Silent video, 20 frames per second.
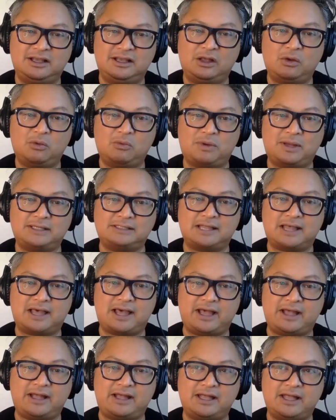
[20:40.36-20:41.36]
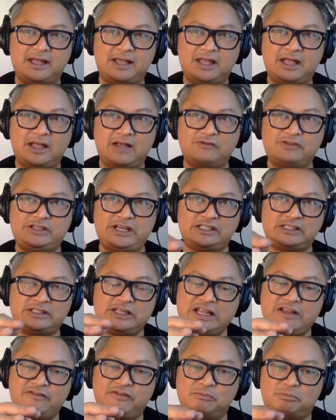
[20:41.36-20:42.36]
was like, just
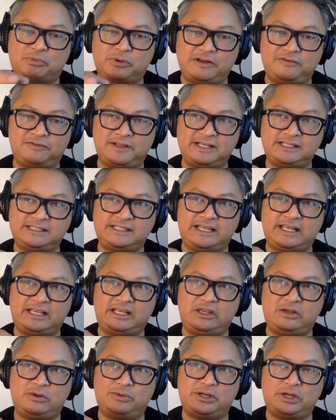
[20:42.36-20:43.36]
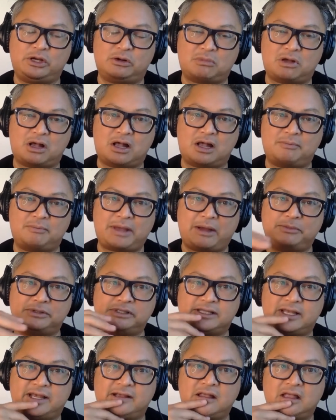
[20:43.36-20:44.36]
even briefly seeing you and your mom, I
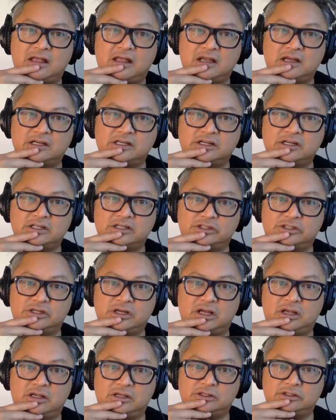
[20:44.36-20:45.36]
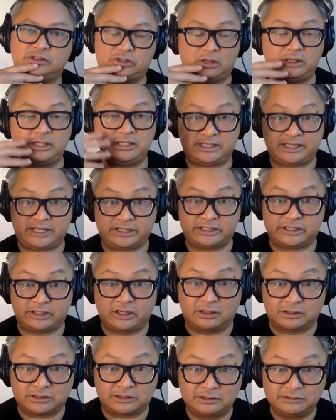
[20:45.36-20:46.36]
was like, Joely's the
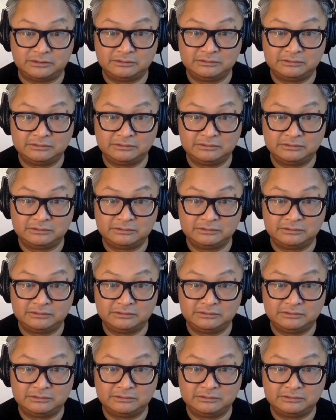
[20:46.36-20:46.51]
adult.